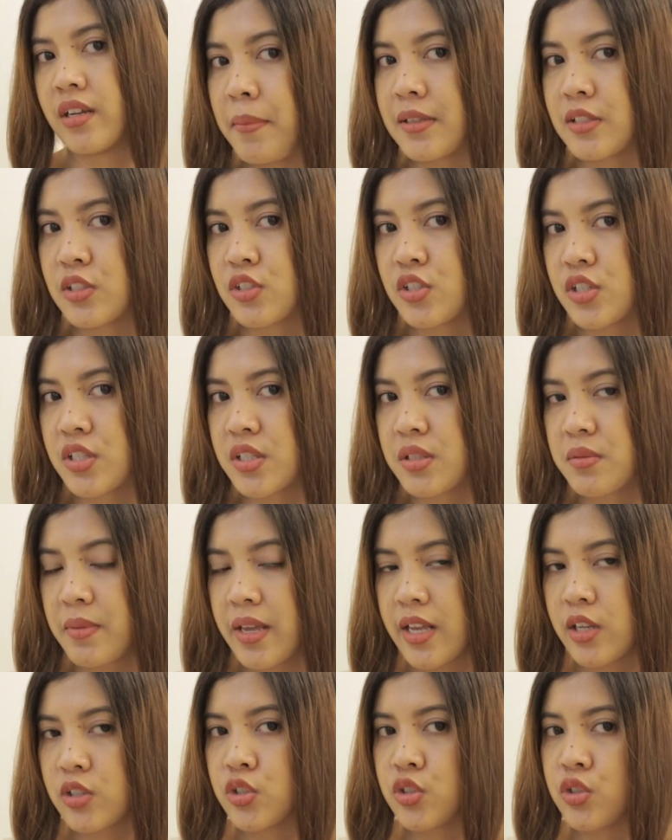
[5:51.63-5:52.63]
but just
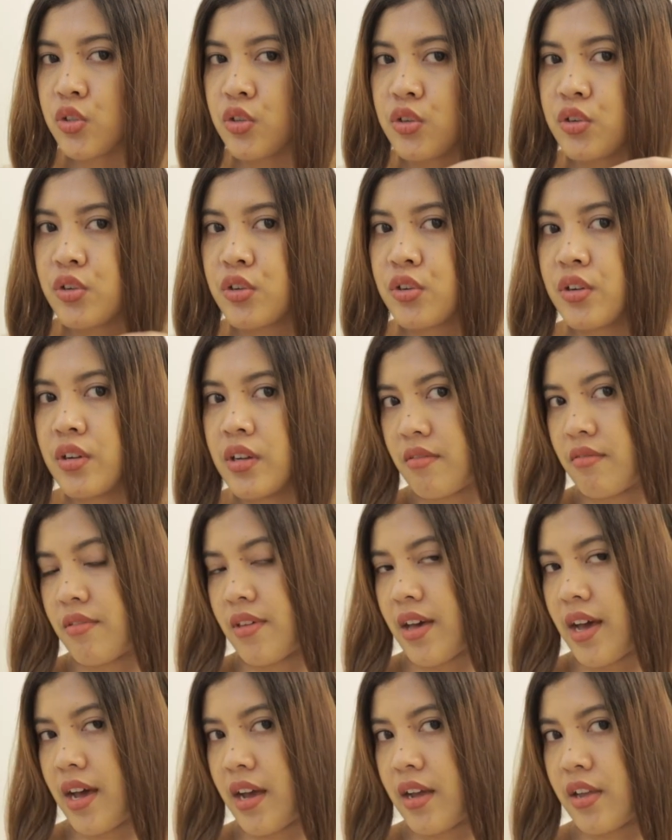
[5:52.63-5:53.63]
make sure
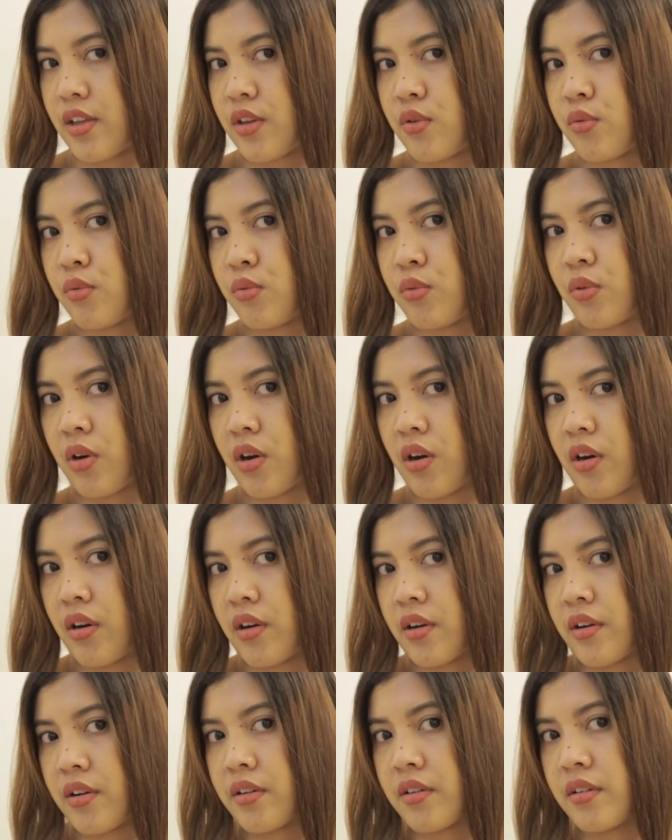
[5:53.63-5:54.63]
that you
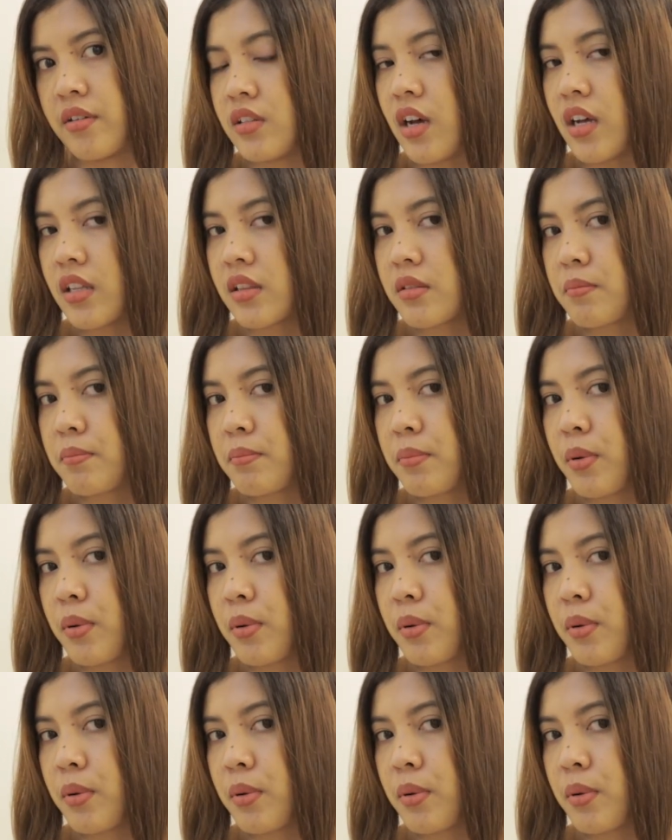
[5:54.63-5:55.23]
are not